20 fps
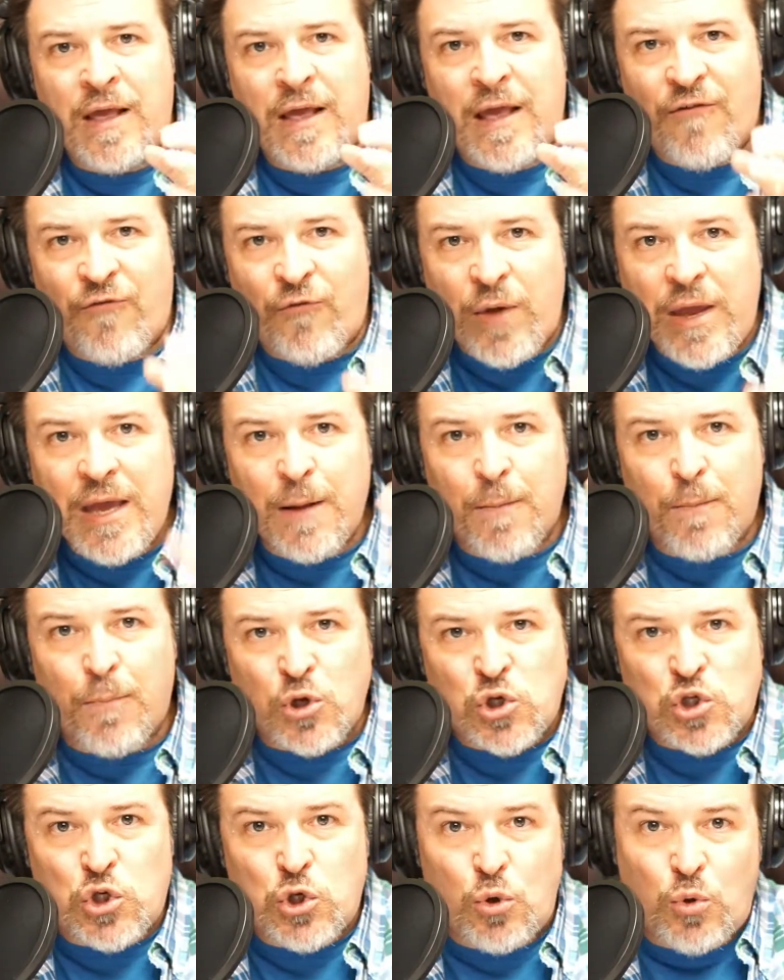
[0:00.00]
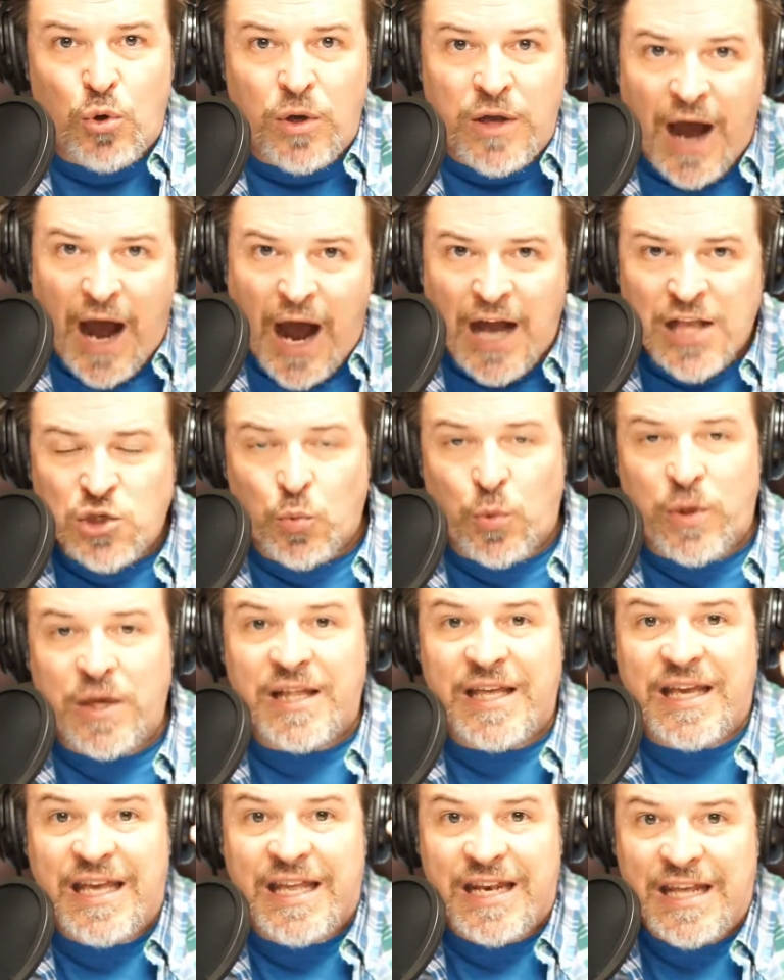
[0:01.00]
If we can pursue God's
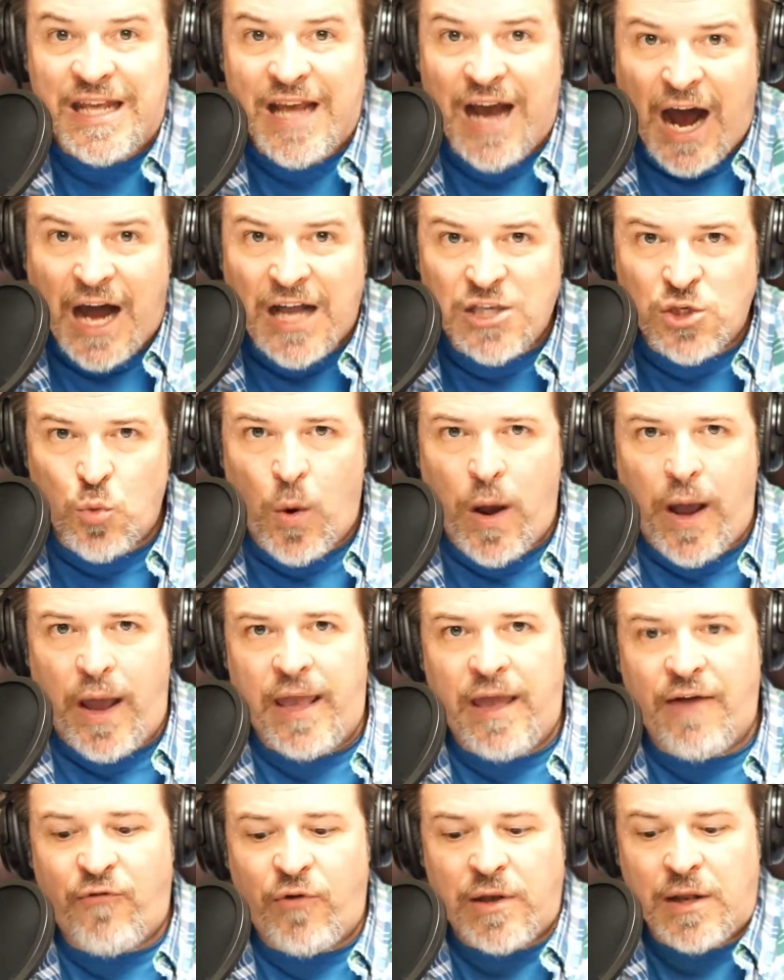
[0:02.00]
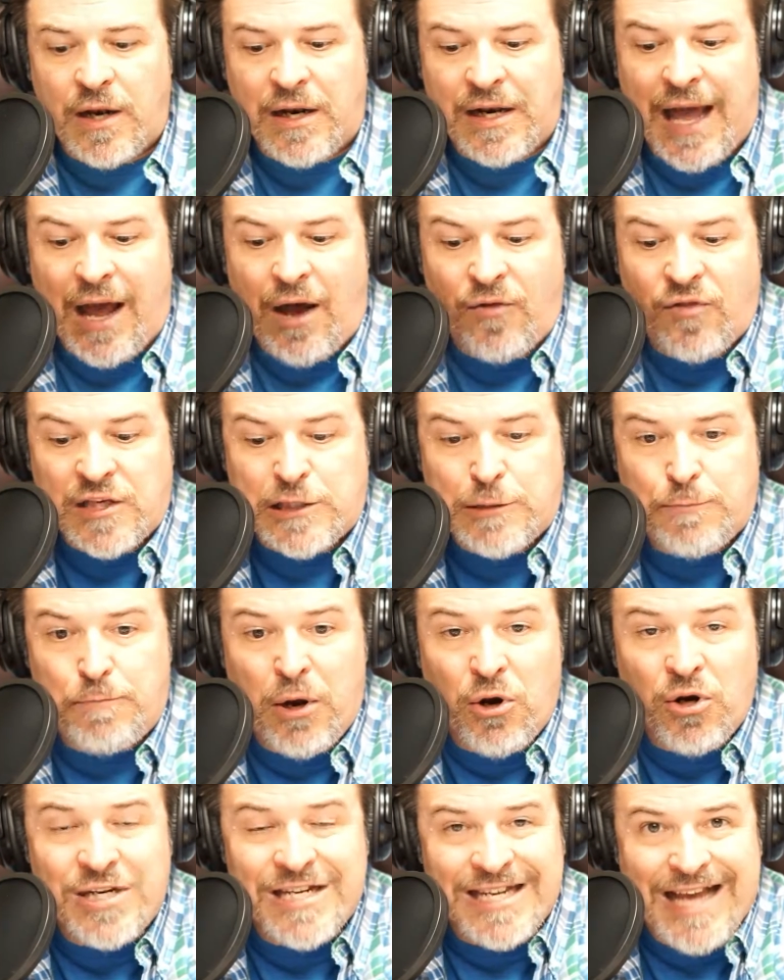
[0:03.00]
will in God's way, if we can allow the
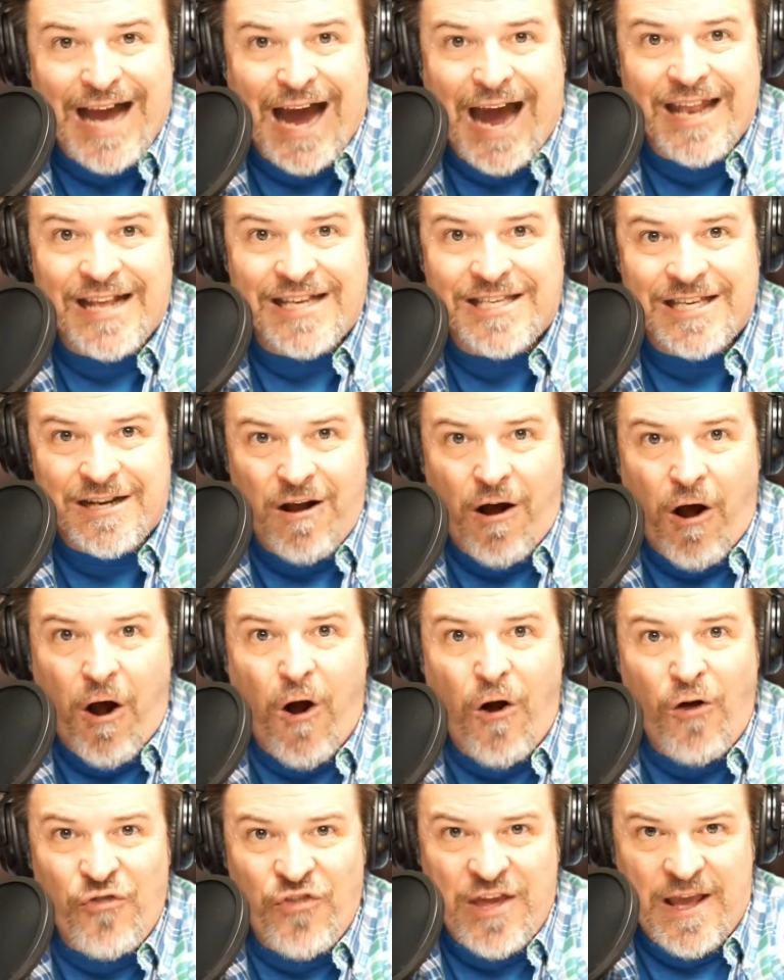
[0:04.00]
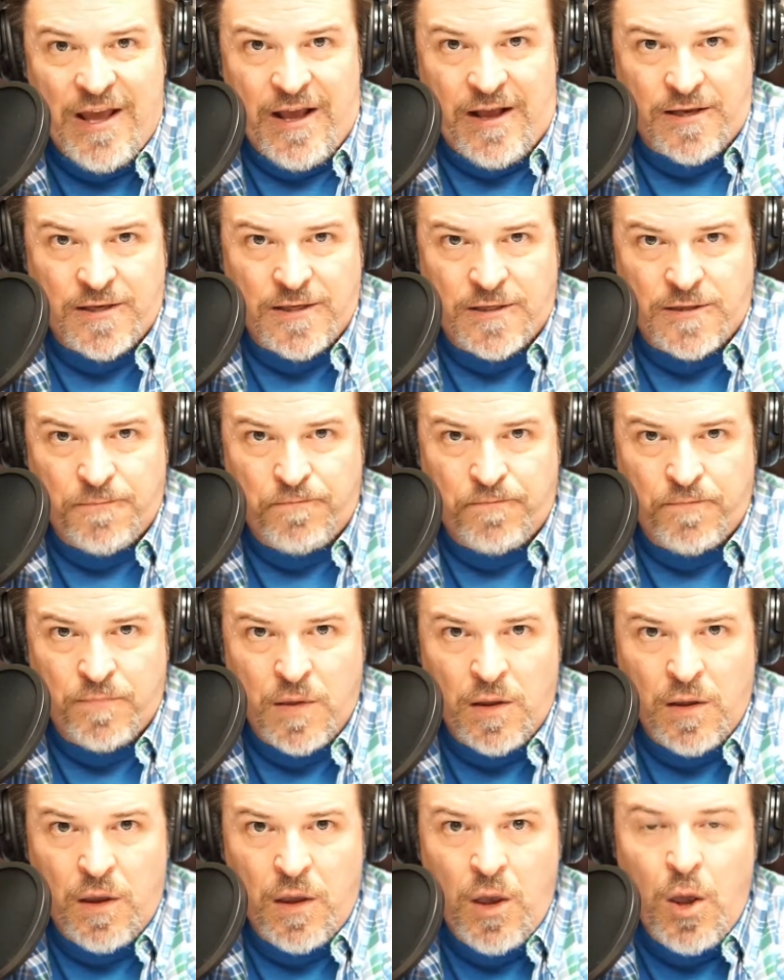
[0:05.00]
Spirit to guide us in all things,
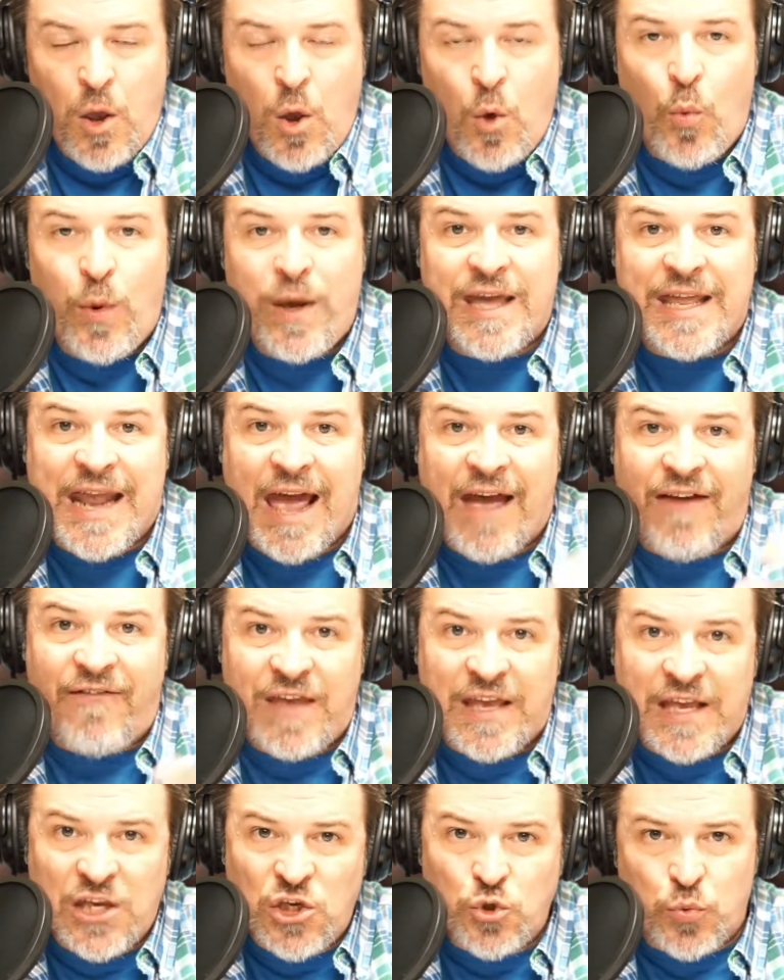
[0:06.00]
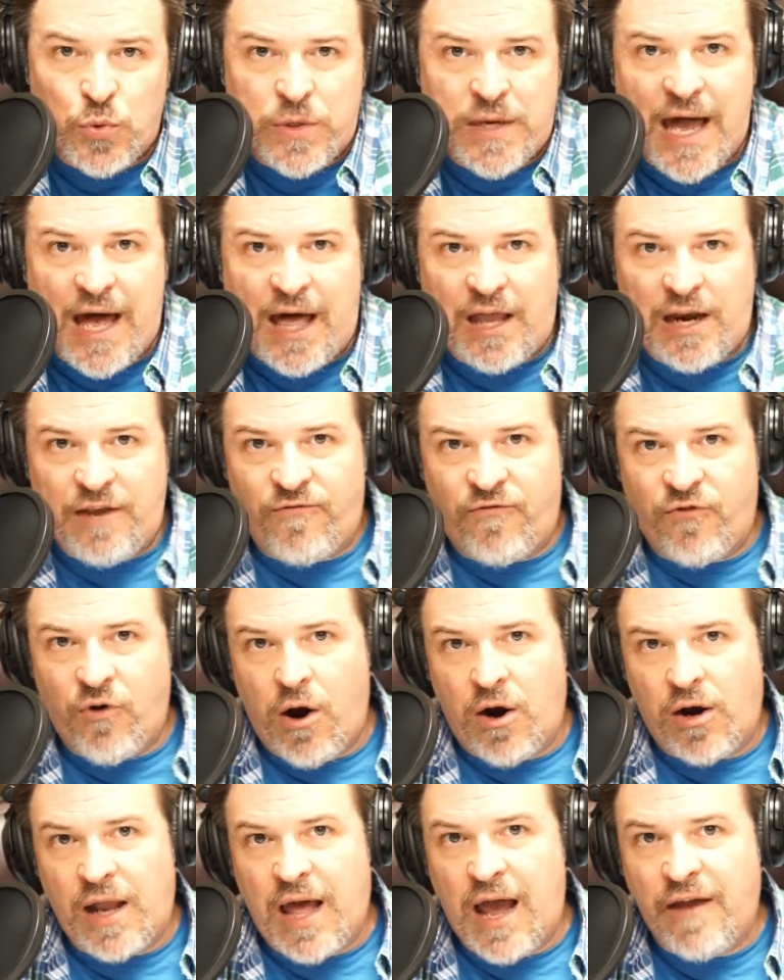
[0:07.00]
we can have His reality for
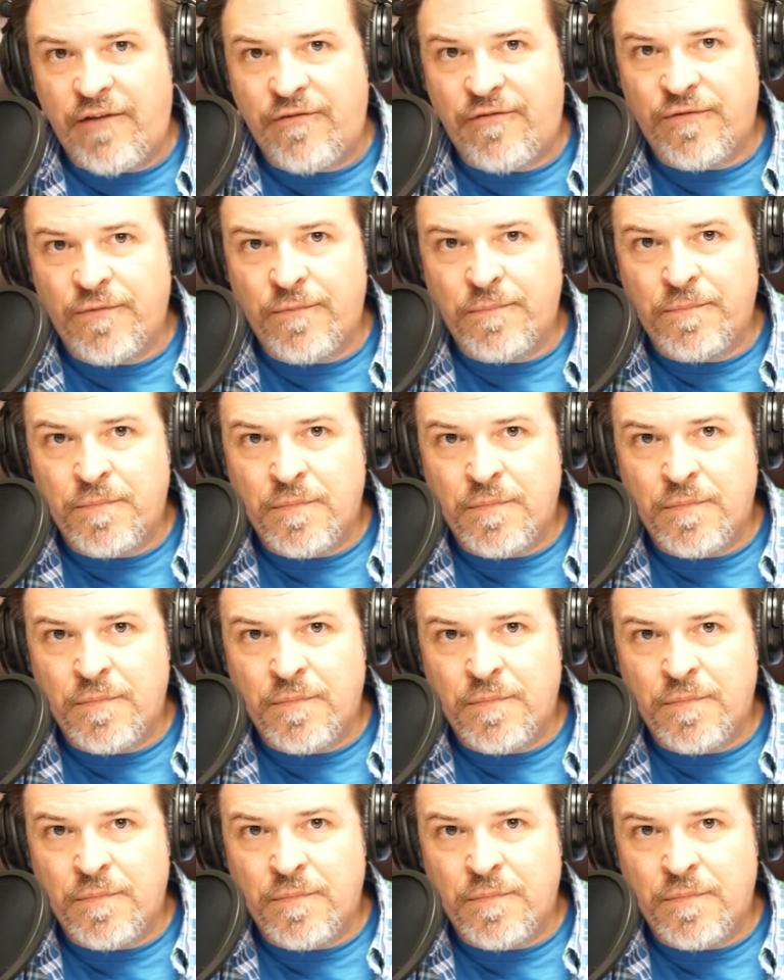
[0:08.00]
our life